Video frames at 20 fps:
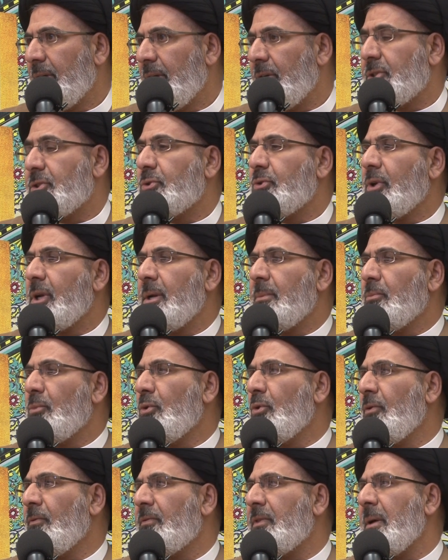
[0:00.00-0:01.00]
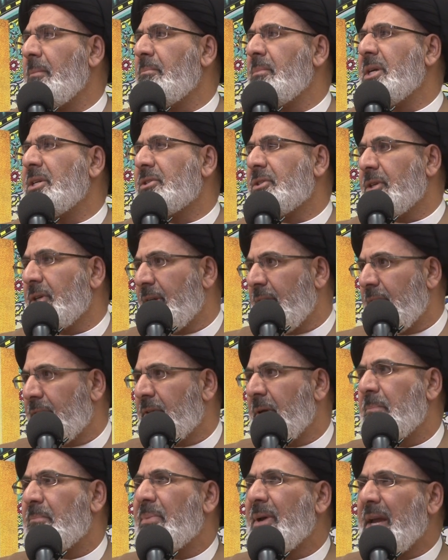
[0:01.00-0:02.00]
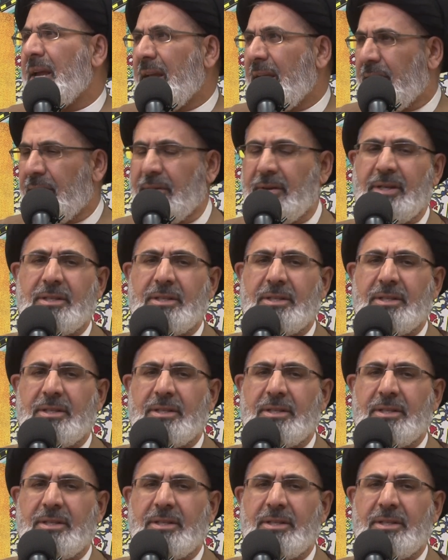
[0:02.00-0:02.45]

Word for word: is to remove the misery, the pain,